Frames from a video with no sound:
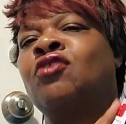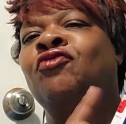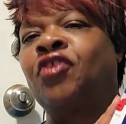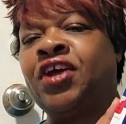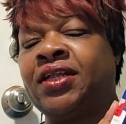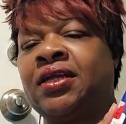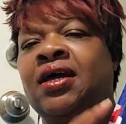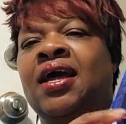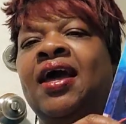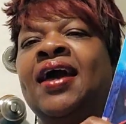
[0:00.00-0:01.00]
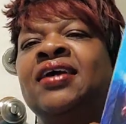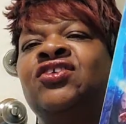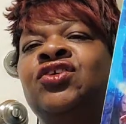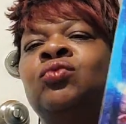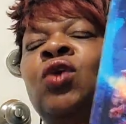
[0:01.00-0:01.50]
friend,
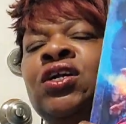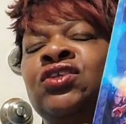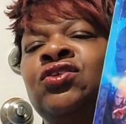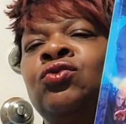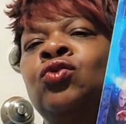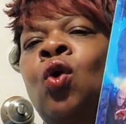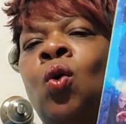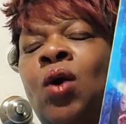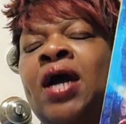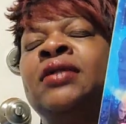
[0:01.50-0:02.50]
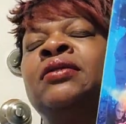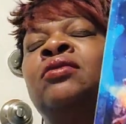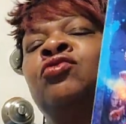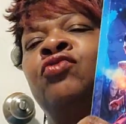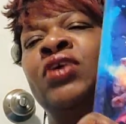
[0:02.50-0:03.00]
and she wants to go and
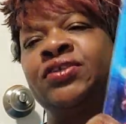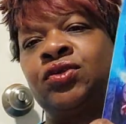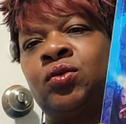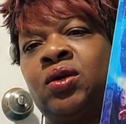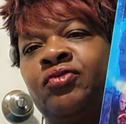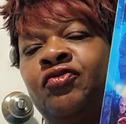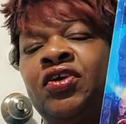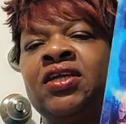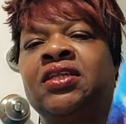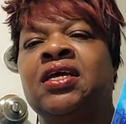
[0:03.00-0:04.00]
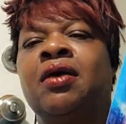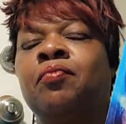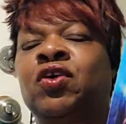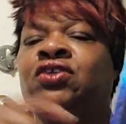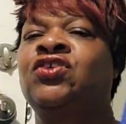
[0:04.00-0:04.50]
rescue her friend,
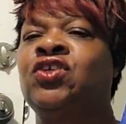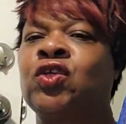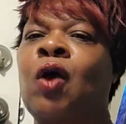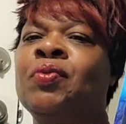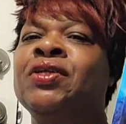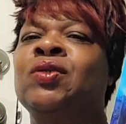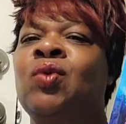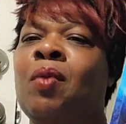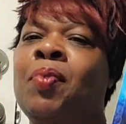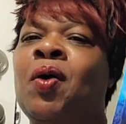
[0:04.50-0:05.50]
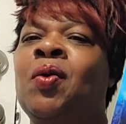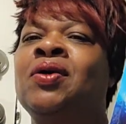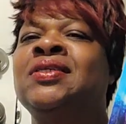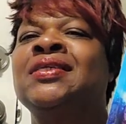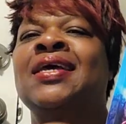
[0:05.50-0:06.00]
but she's coming into her
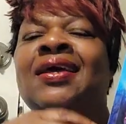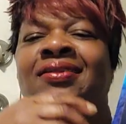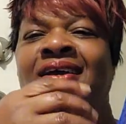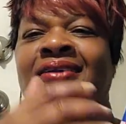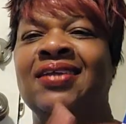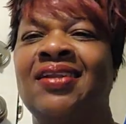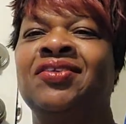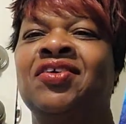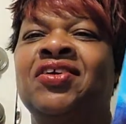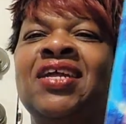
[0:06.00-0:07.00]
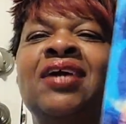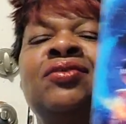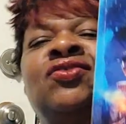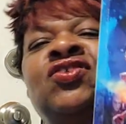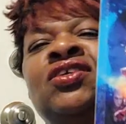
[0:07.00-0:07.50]
powers. They are telling her
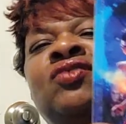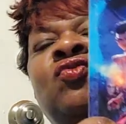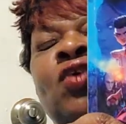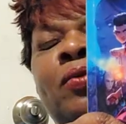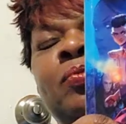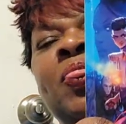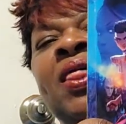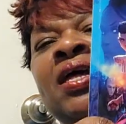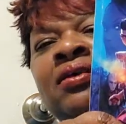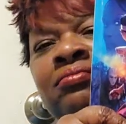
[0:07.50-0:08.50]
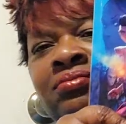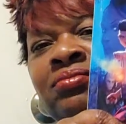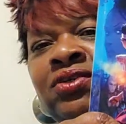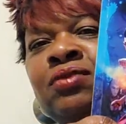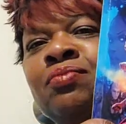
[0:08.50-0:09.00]
that she
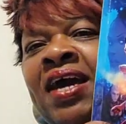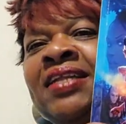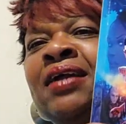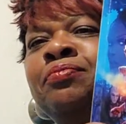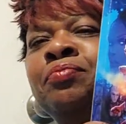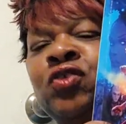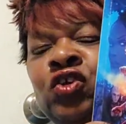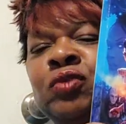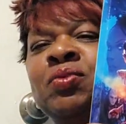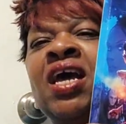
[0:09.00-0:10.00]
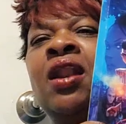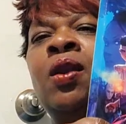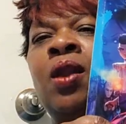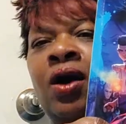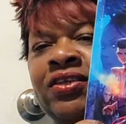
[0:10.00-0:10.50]
might not just be a
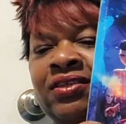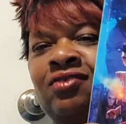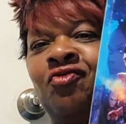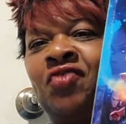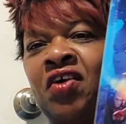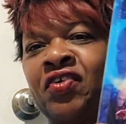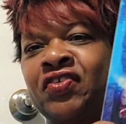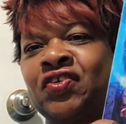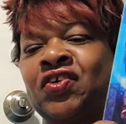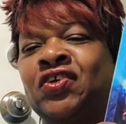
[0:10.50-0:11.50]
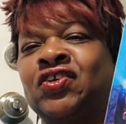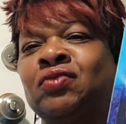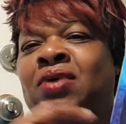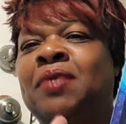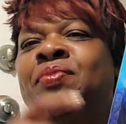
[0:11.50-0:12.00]
lost forest girl.
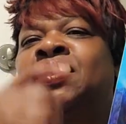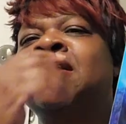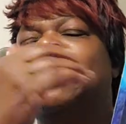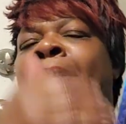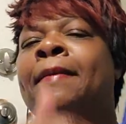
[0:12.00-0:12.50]
She might be